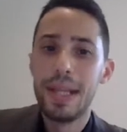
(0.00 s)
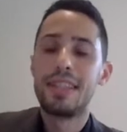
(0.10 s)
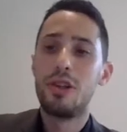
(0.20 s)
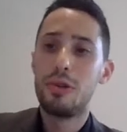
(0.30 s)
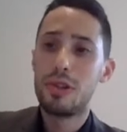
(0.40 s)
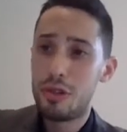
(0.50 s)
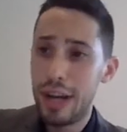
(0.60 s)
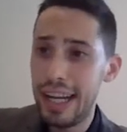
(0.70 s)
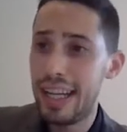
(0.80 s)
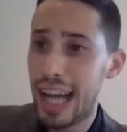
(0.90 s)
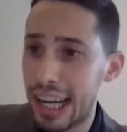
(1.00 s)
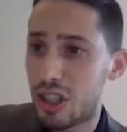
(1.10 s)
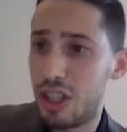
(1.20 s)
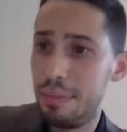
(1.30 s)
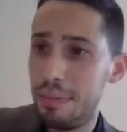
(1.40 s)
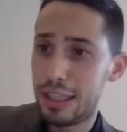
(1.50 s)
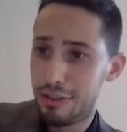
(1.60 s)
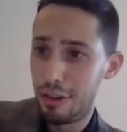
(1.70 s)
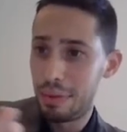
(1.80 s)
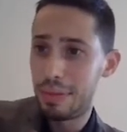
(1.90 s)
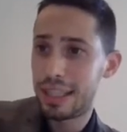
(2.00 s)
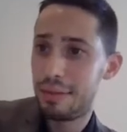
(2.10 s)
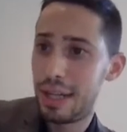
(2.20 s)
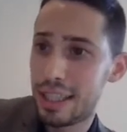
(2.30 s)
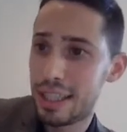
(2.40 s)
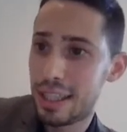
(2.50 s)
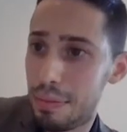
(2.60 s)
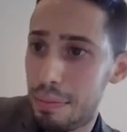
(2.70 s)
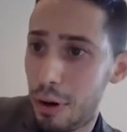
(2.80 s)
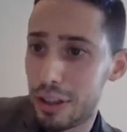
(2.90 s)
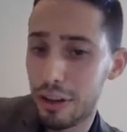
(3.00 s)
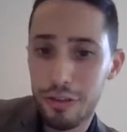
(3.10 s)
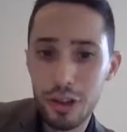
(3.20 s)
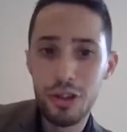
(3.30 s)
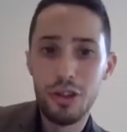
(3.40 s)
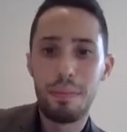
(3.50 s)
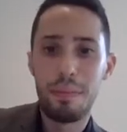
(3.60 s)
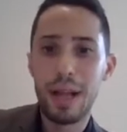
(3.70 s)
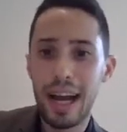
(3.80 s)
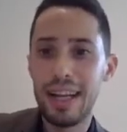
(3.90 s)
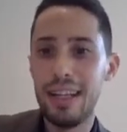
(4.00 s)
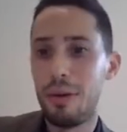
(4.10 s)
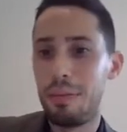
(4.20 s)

So training actually means, from a mathematical point of view, you apply an